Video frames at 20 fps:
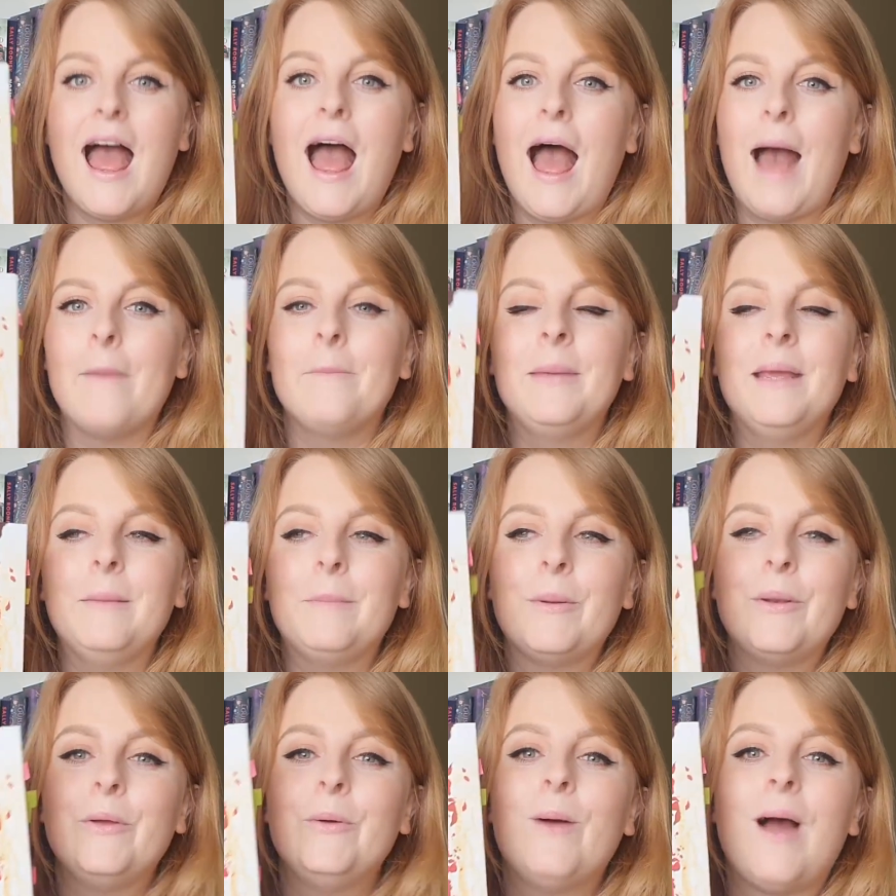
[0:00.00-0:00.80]
And
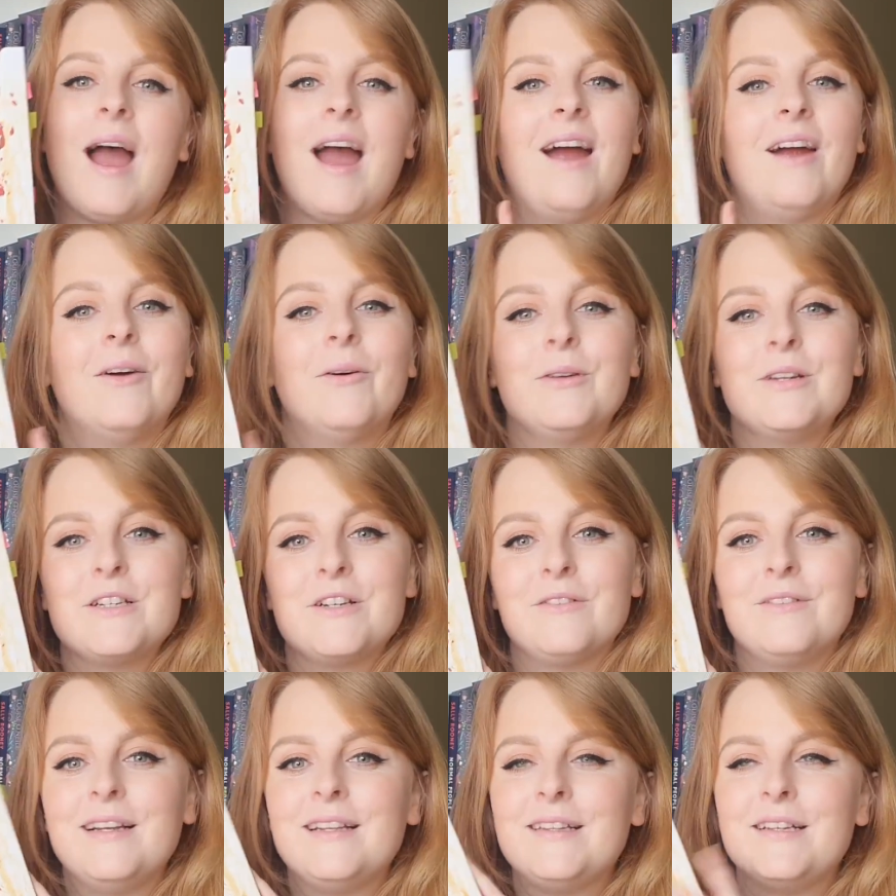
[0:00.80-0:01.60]
people who are going to
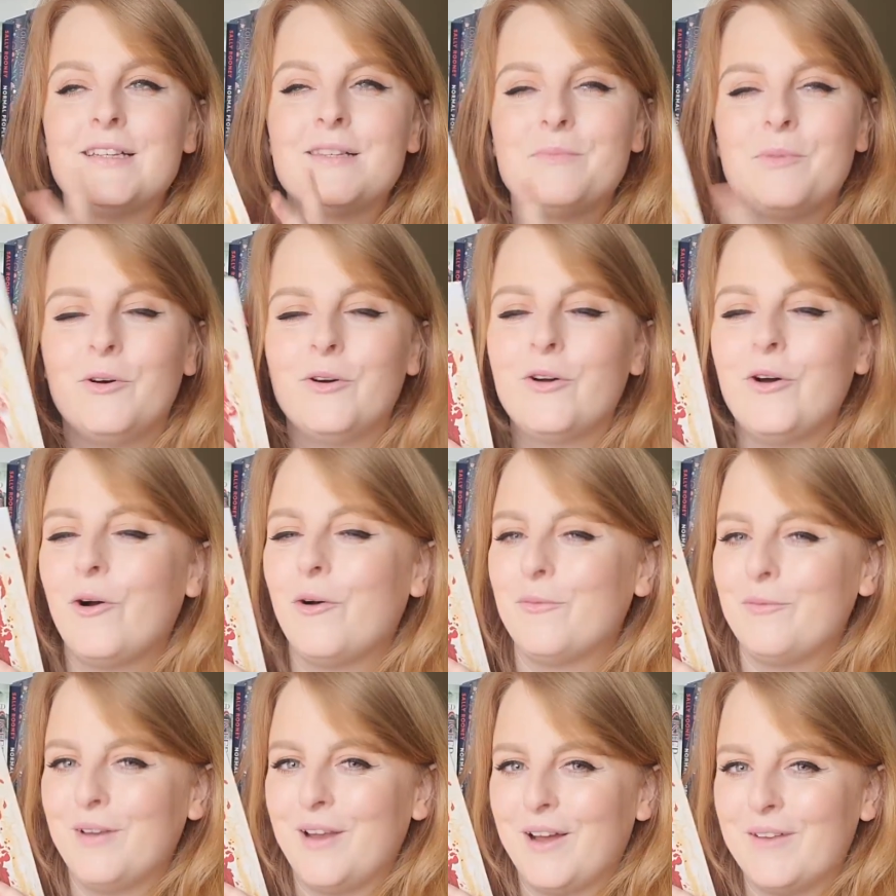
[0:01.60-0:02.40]
read this book,
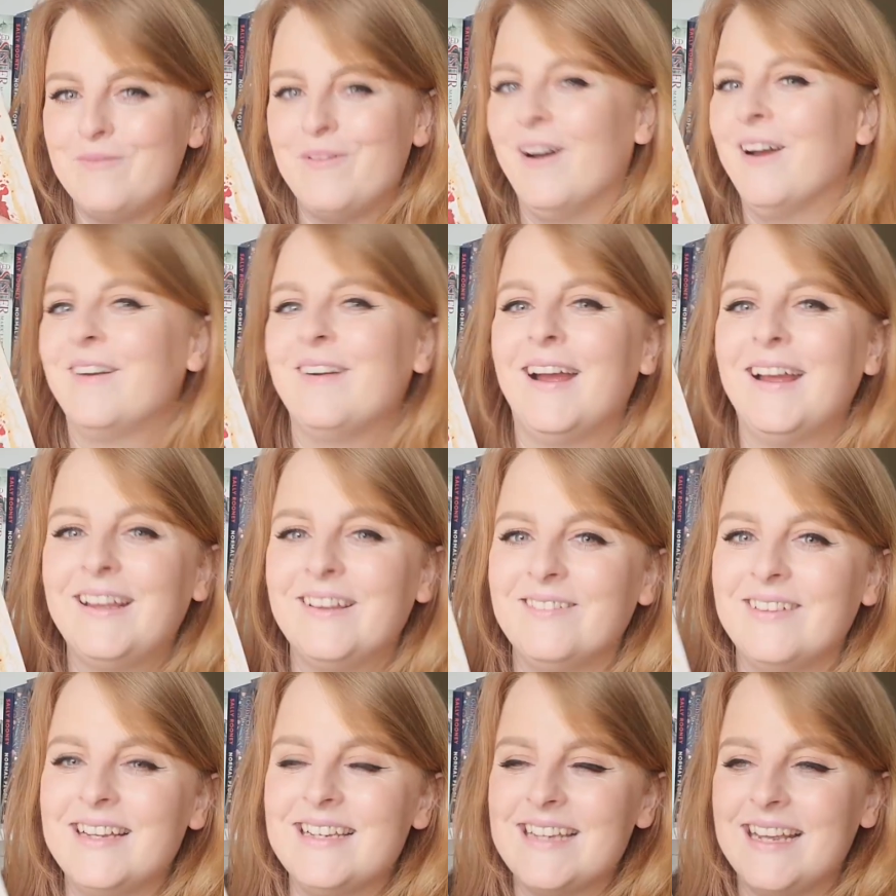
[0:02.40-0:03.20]
hopefully on my
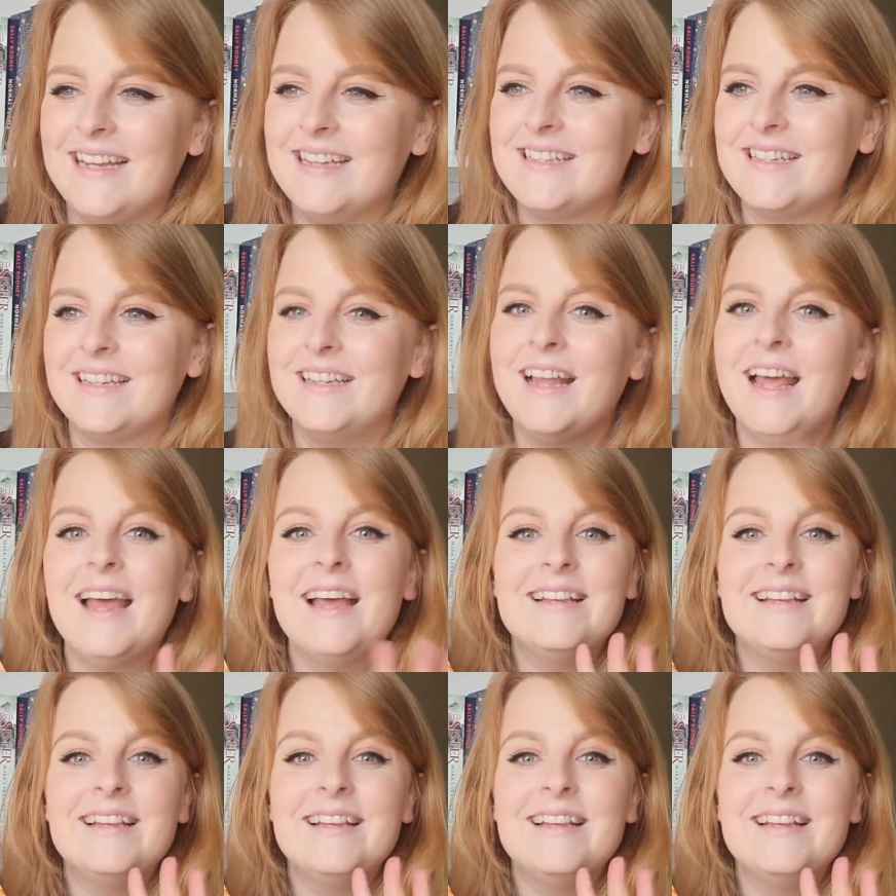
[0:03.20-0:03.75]
recommendation,